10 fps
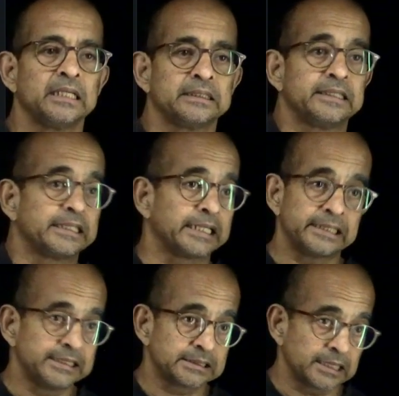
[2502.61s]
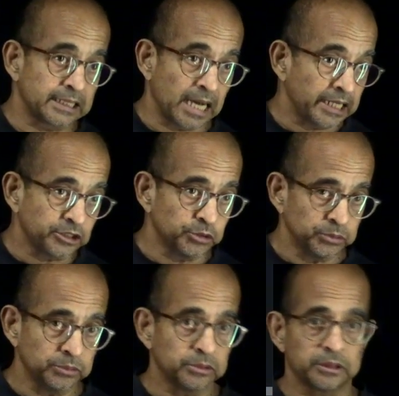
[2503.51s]
that at least that I do,
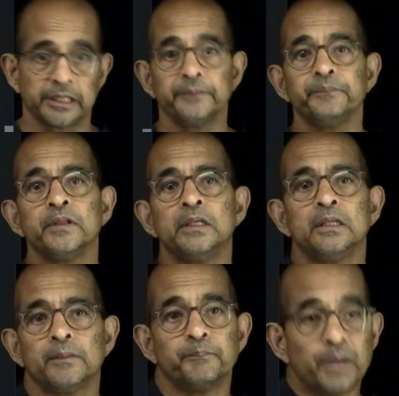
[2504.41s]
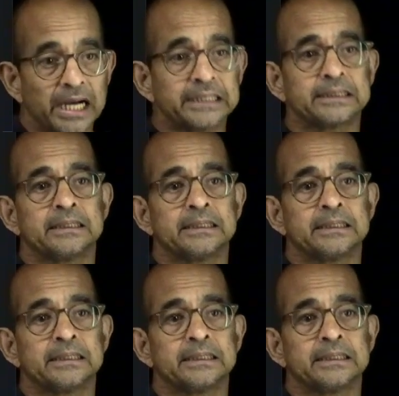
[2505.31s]
okay? But